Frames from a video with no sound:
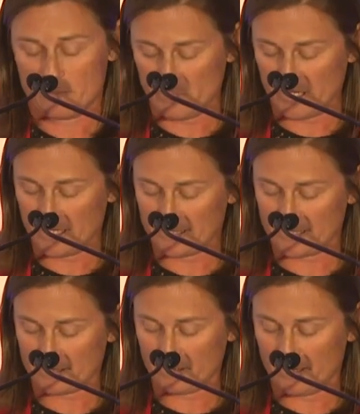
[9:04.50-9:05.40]

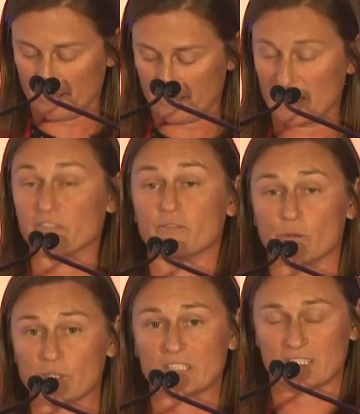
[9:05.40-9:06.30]
biggest
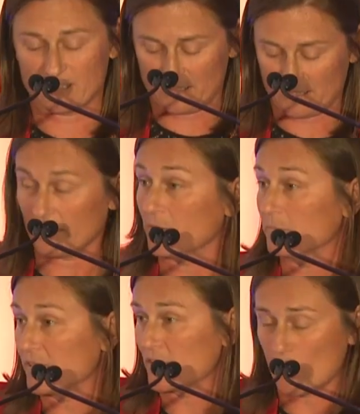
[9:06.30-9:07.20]
influences,
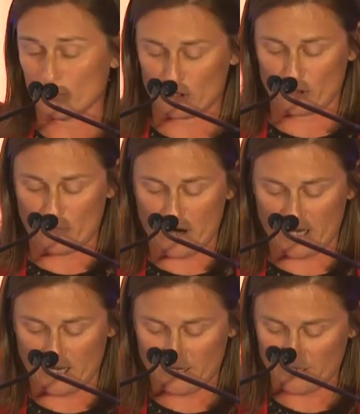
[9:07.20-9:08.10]
Coach
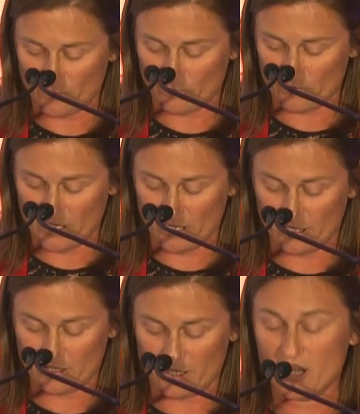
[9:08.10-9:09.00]
Sermani over
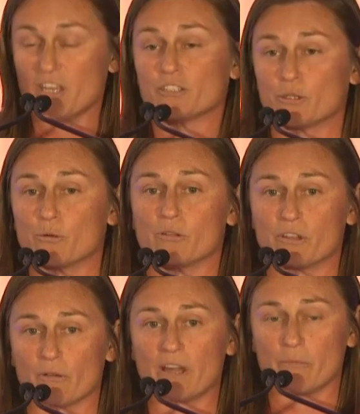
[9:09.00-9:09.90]
there, two of the
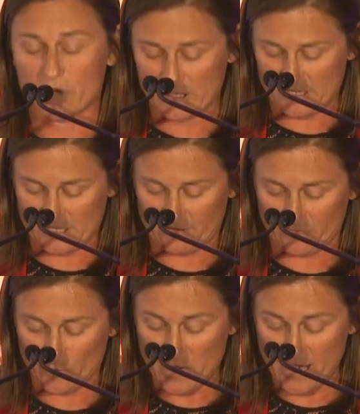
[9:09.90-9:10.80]
great ones
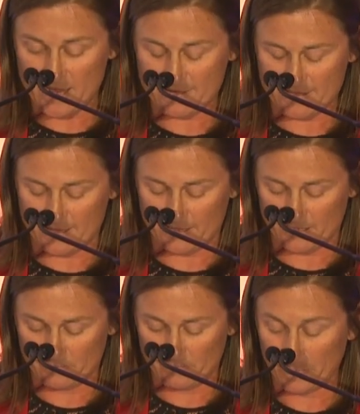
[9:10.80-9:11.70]
for me.
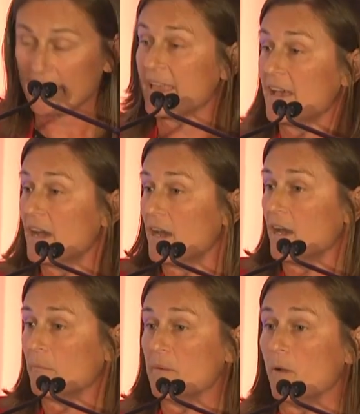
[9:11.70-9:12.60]

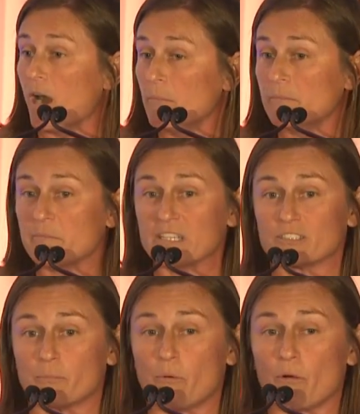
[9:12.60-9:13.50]
My mom, big
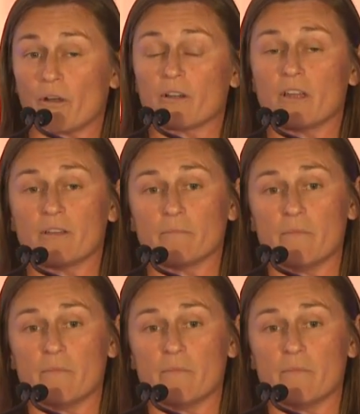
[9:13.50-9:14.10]
support,